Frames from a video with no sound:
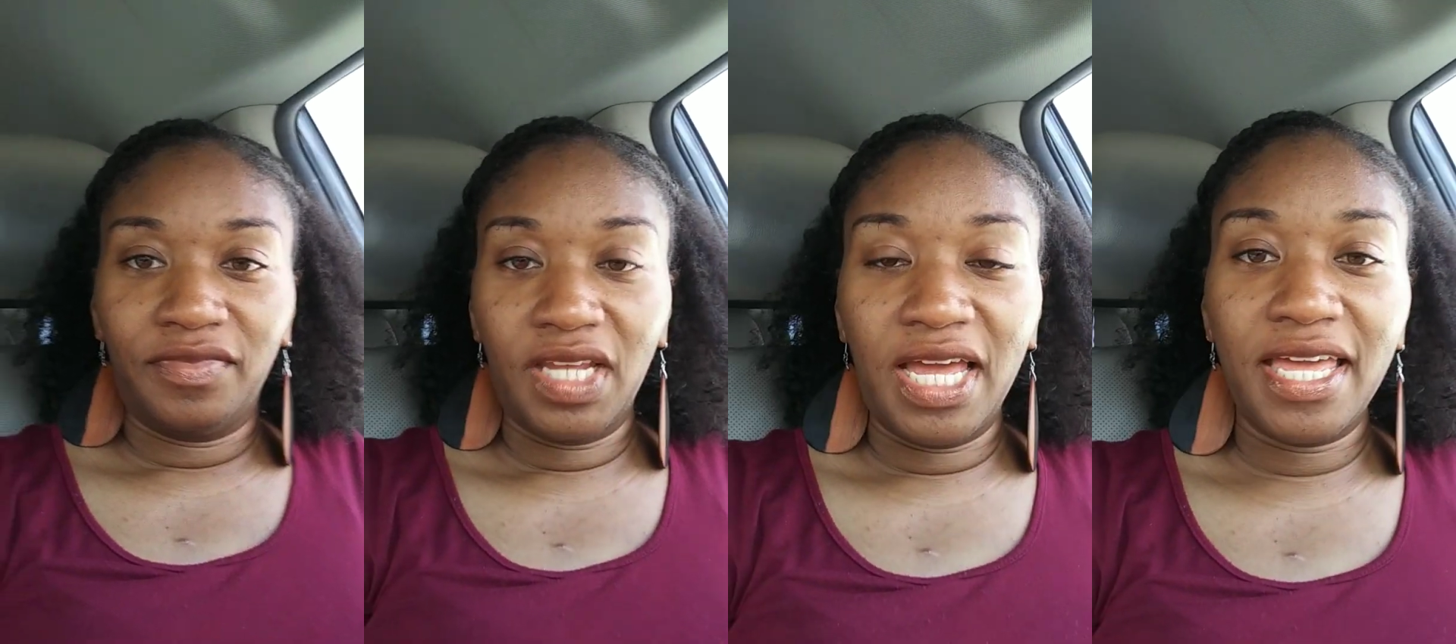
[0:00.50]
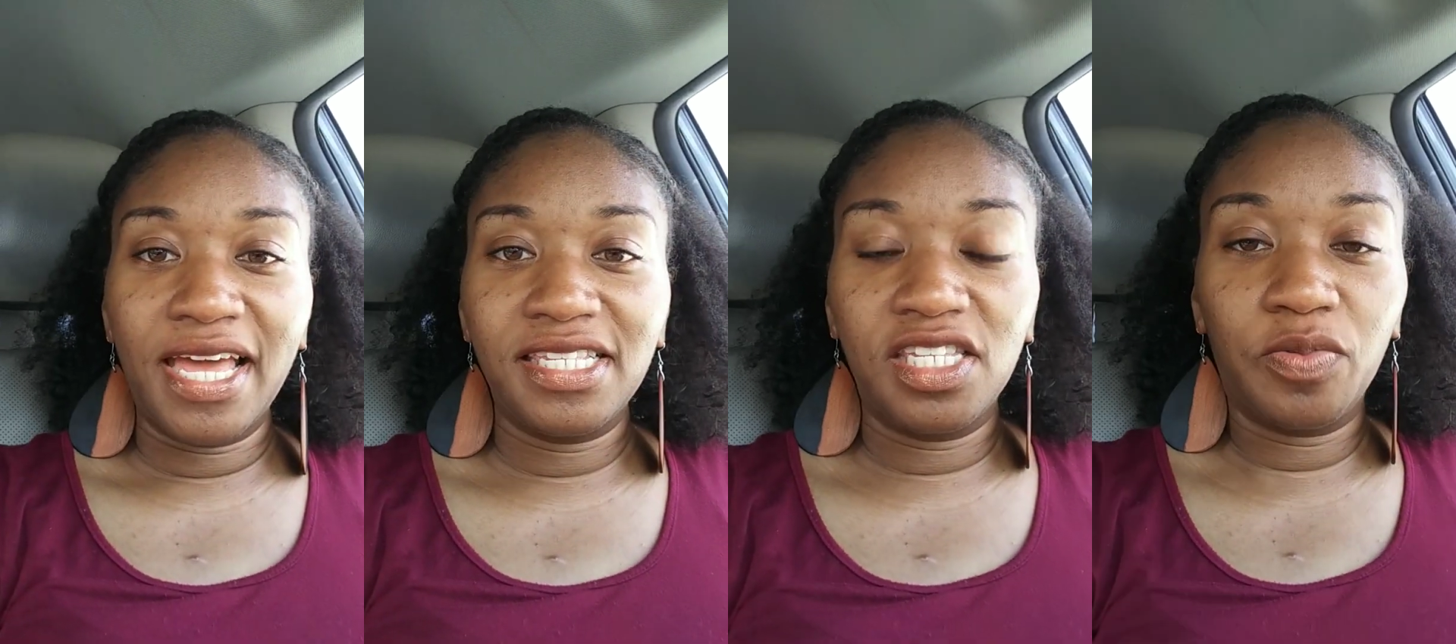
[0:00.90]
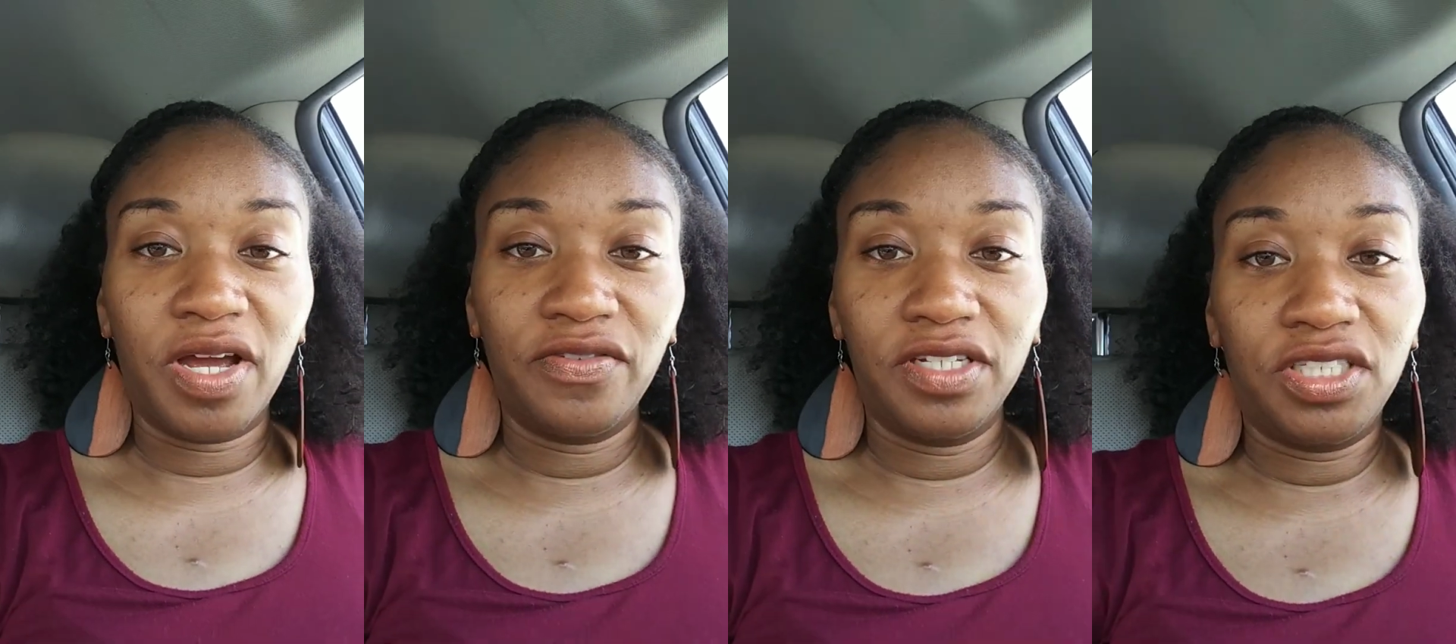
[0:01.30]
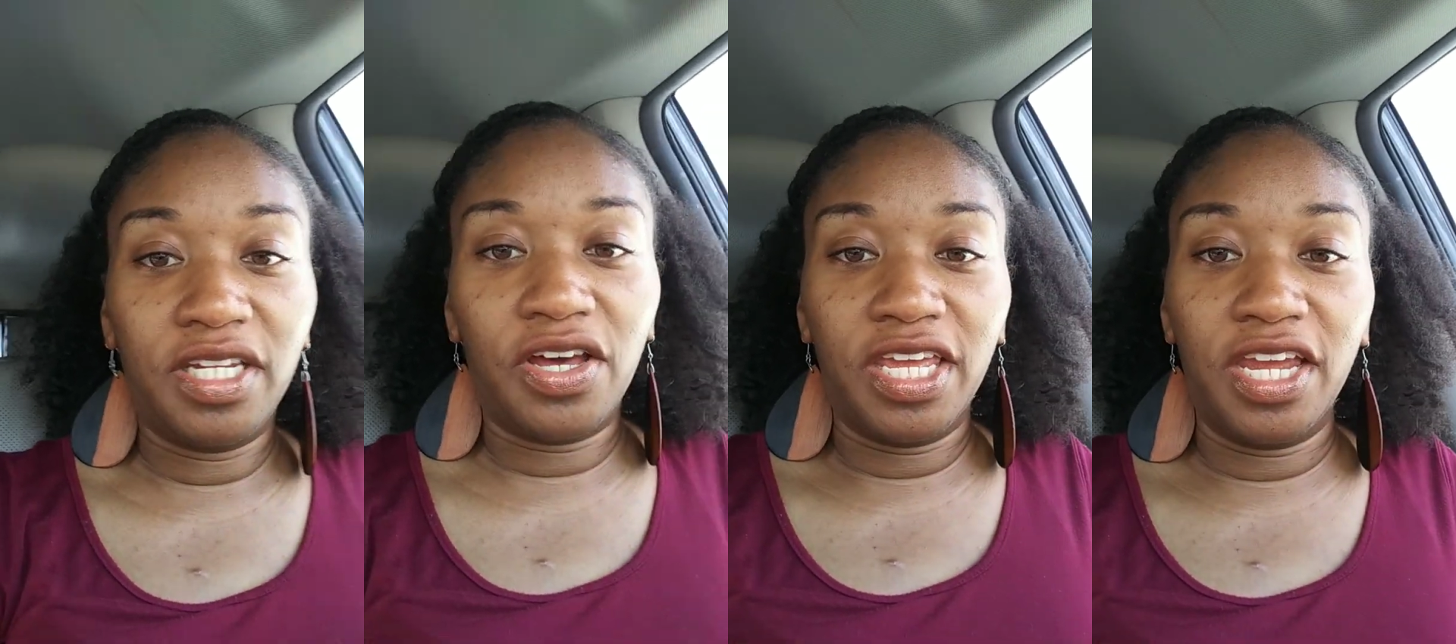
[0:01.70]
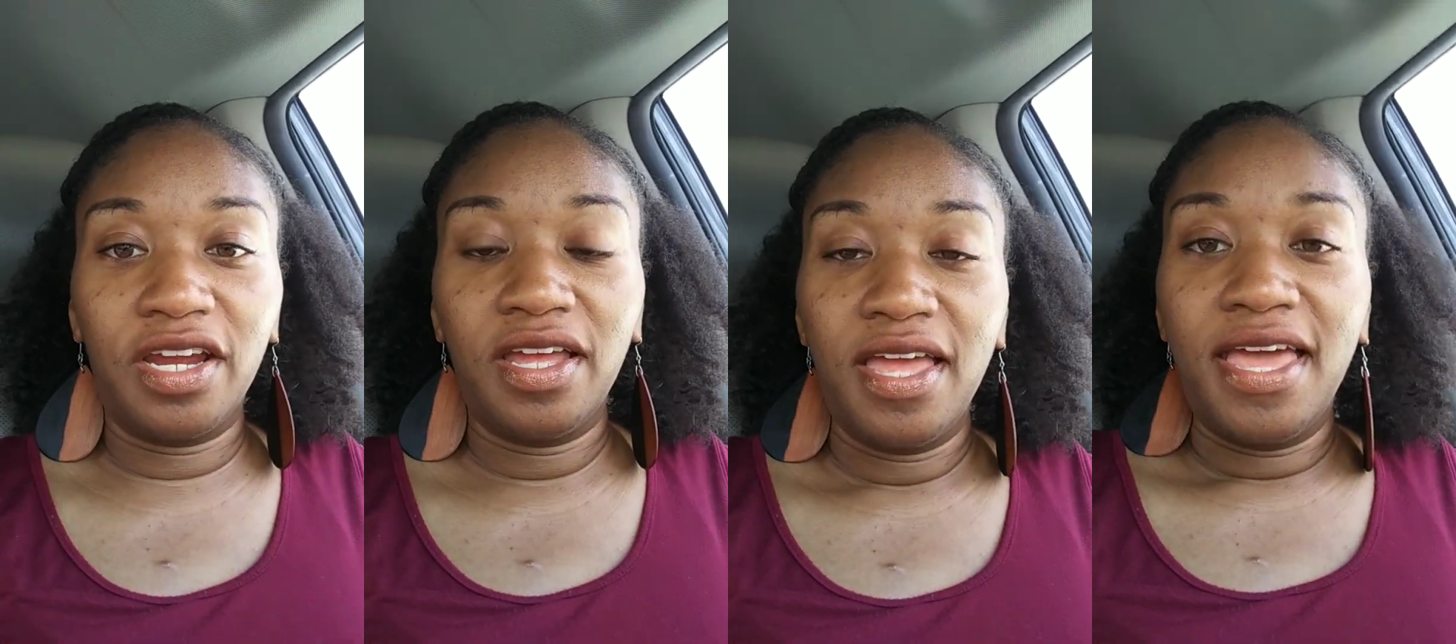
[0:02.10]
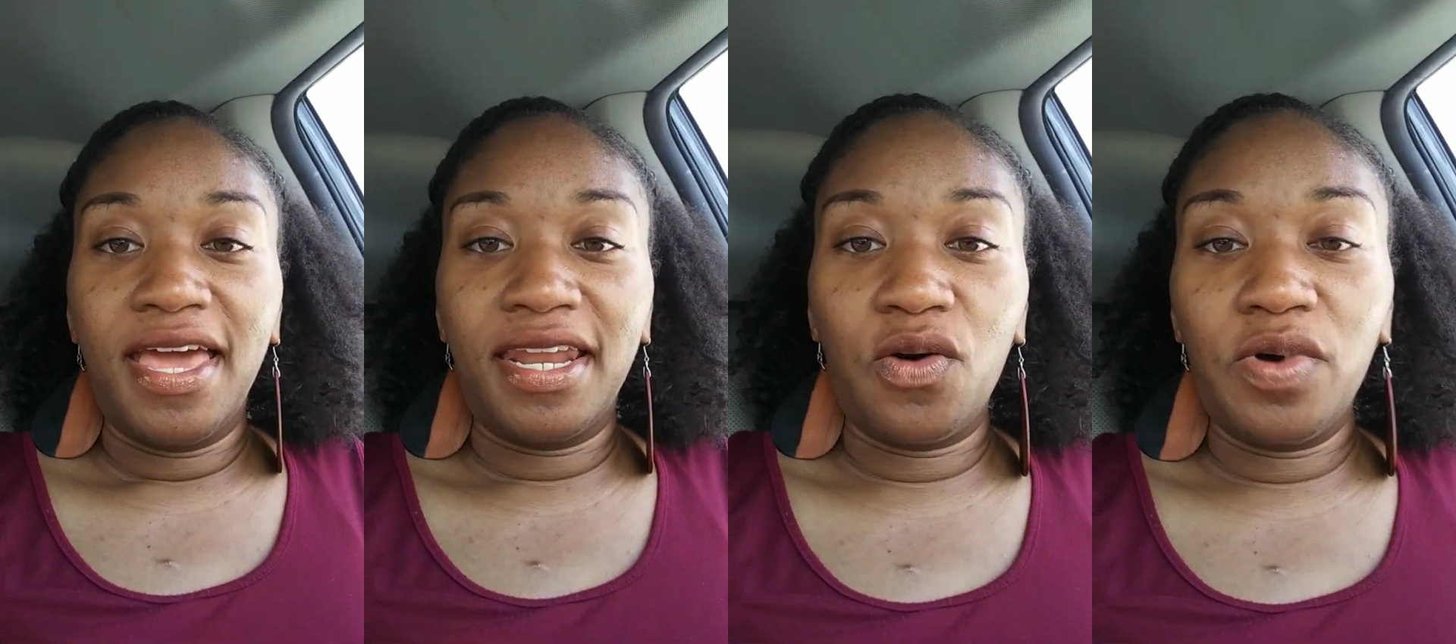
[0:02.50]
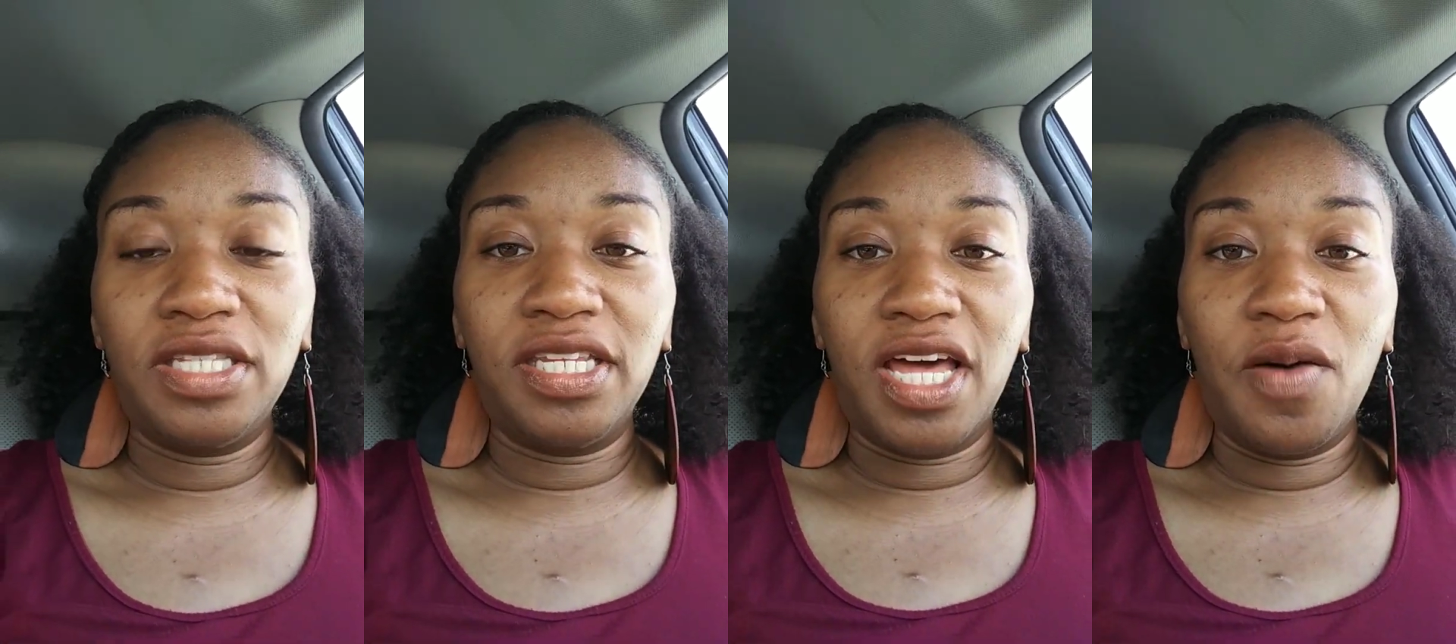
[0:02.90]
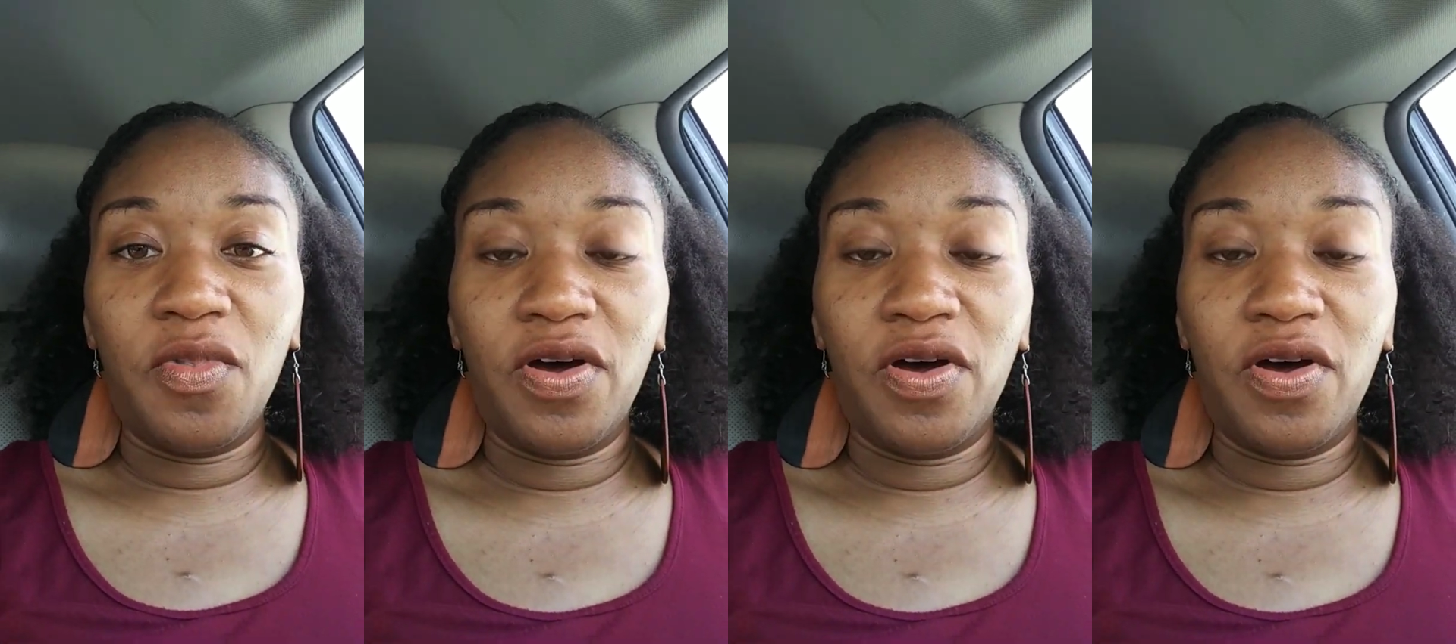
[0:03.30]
Hi guys, it's Prophet Chanel here, and I wanted to come